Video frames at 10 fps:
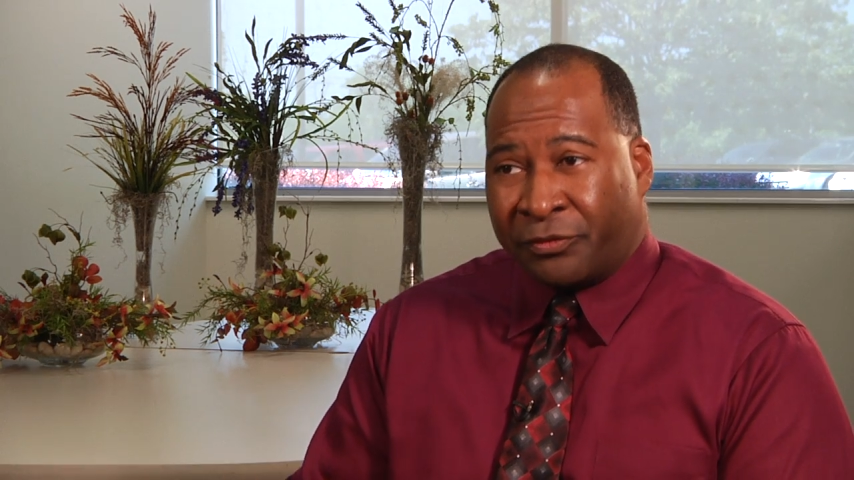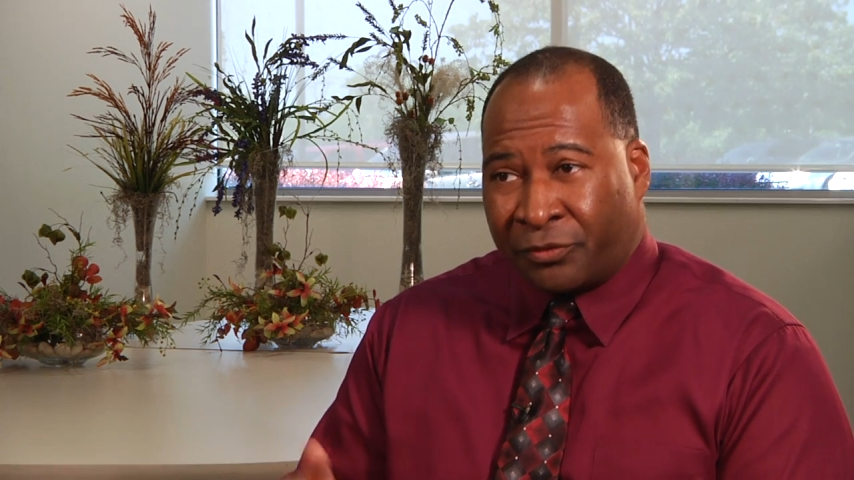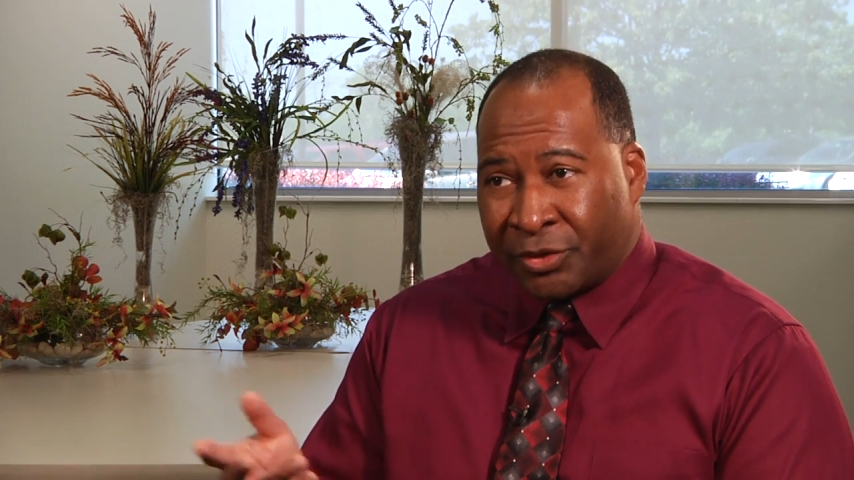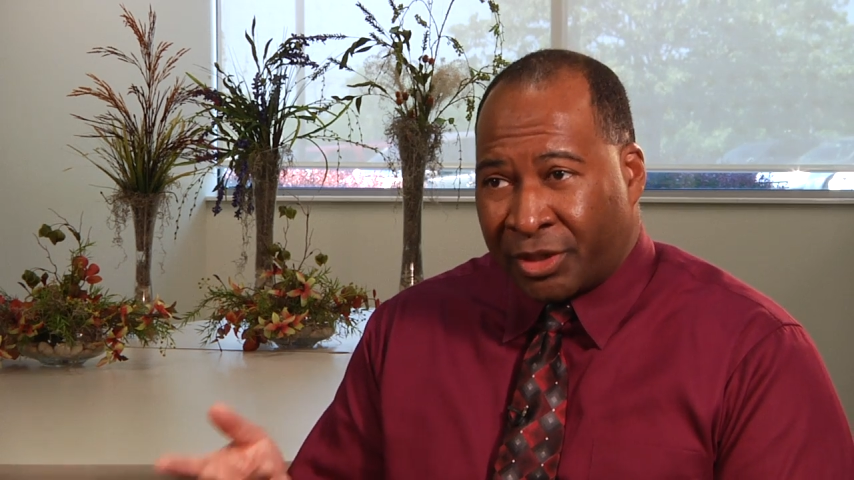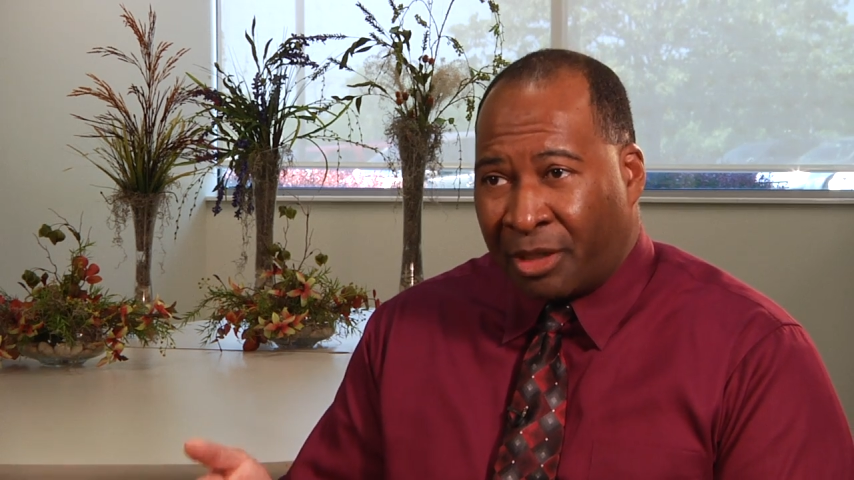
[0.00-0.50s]
the
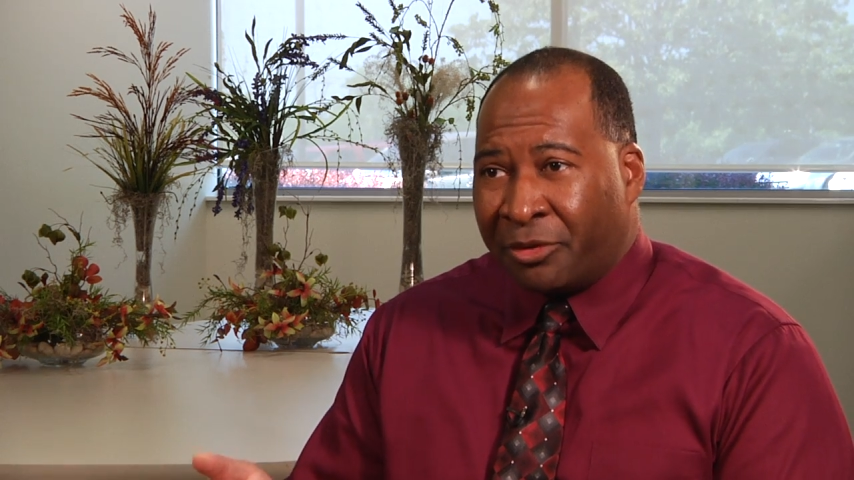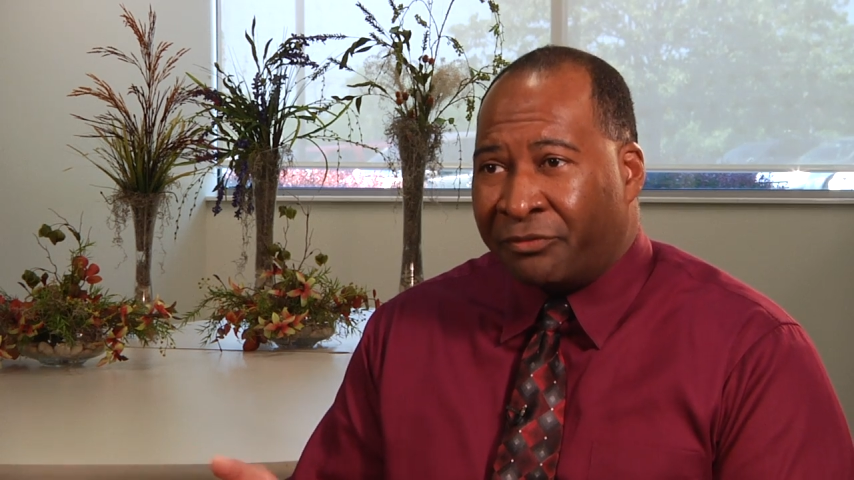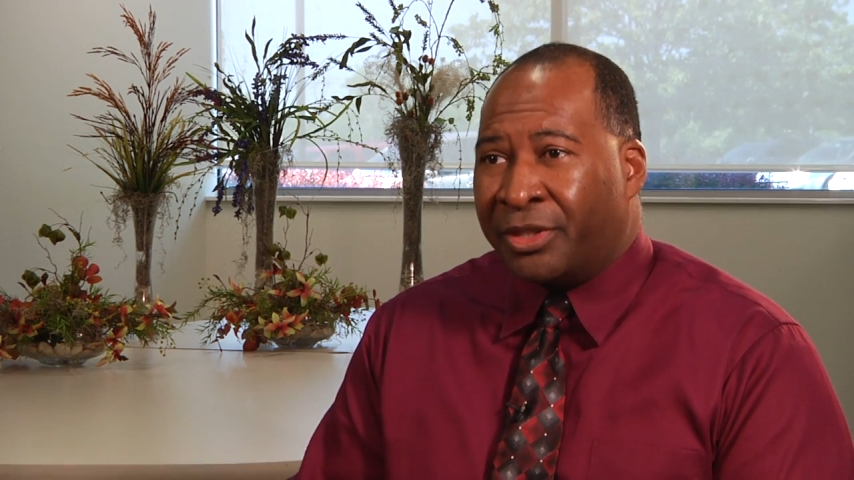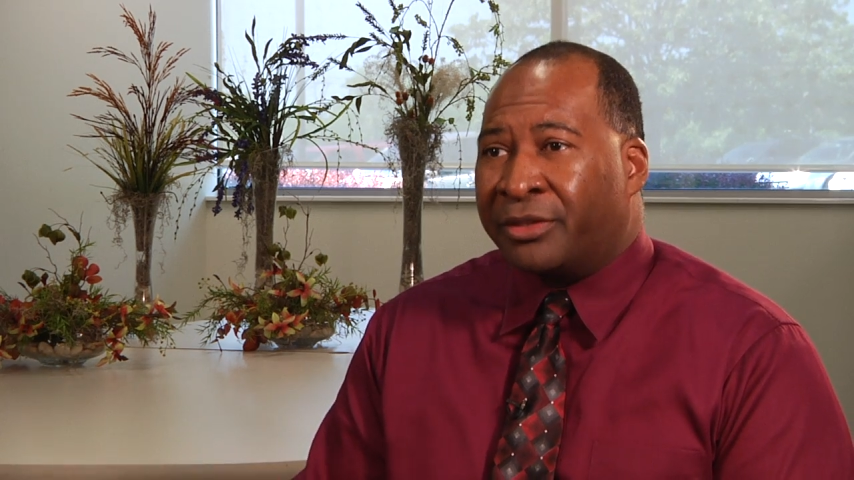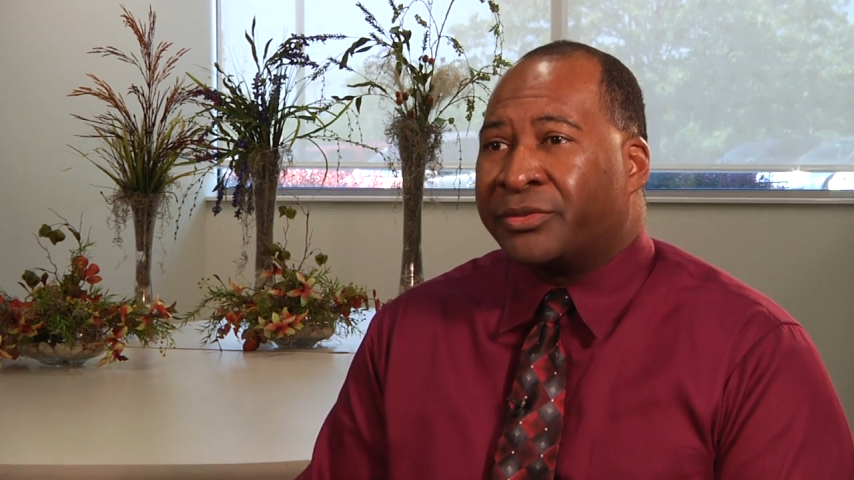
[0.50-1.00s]
first couple
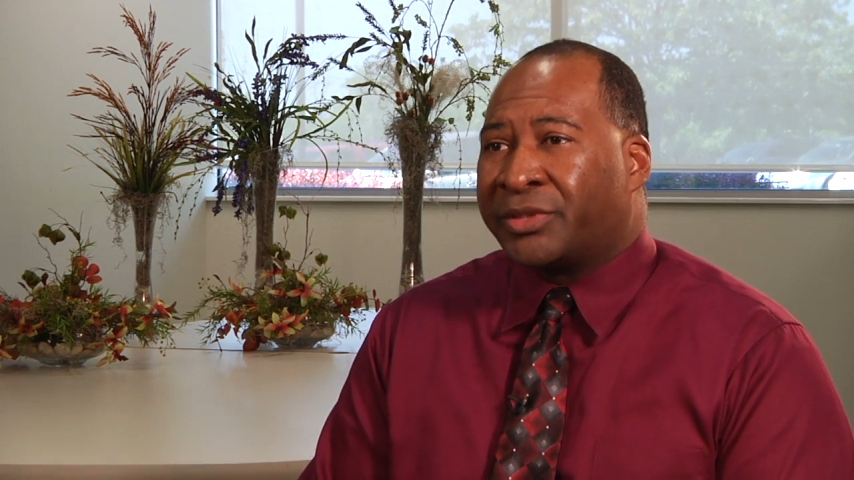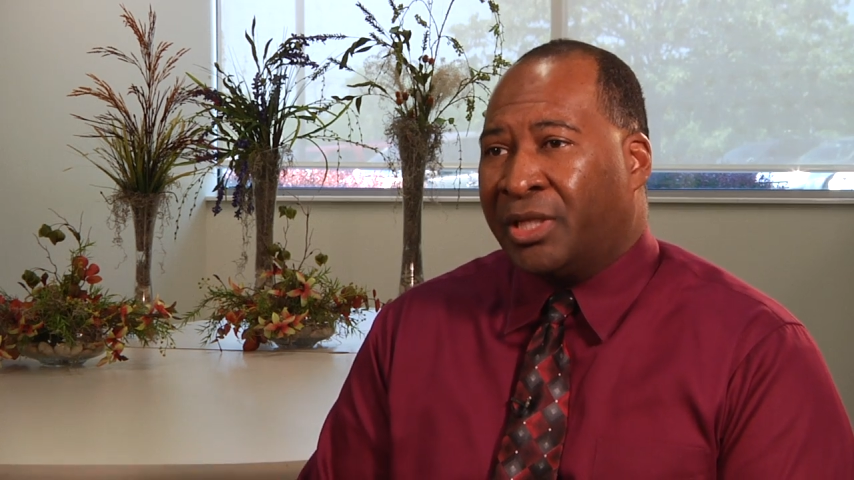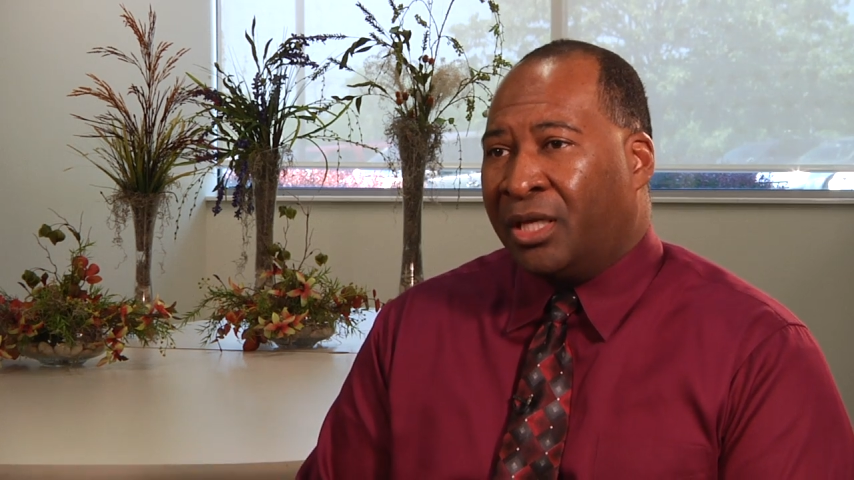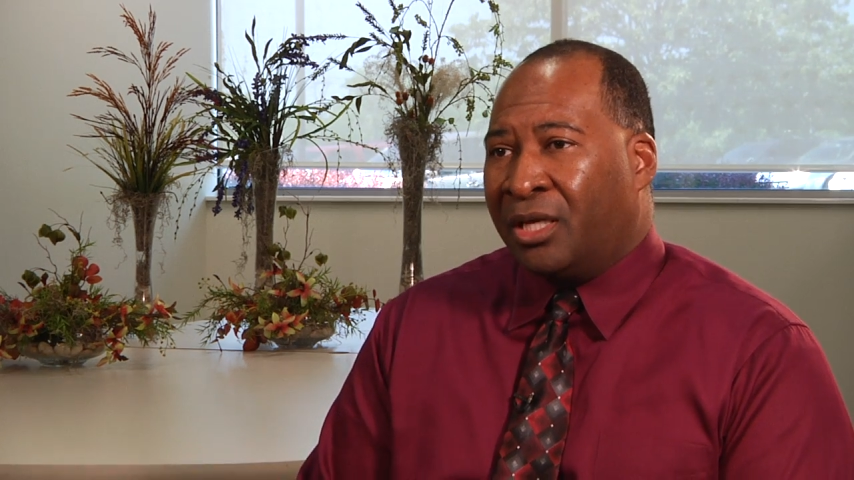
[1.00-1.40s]
of years.